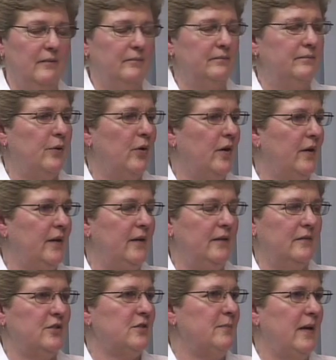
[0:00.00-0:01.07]
party,
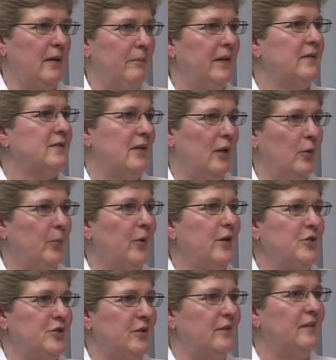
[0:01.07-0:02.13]
and just make a big
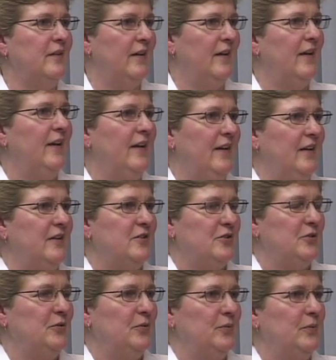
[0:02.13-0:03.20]
celebration
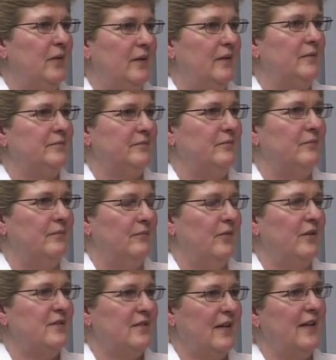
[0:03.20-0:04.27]
to,
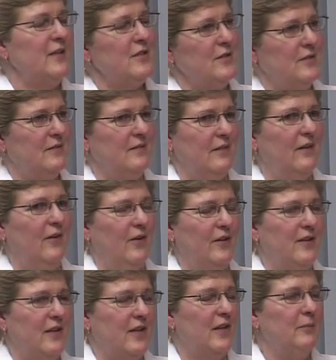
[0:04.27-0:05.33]
once it gets
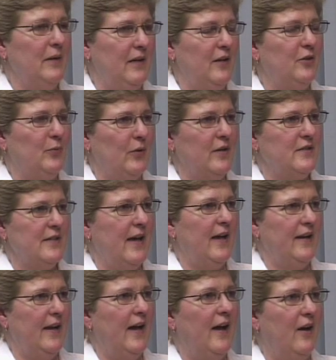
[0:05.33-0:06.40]
onto the committees where it's
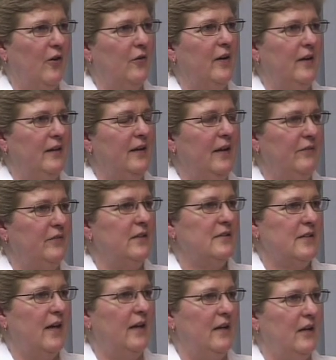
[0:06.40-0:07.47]
at now and they've
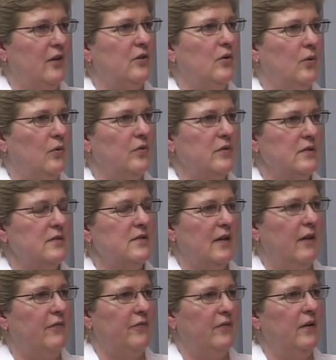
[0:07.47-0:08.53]
decided their goals and
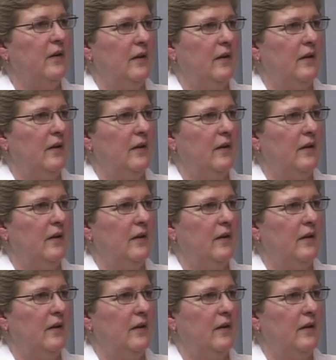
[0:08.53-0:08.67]
stuff,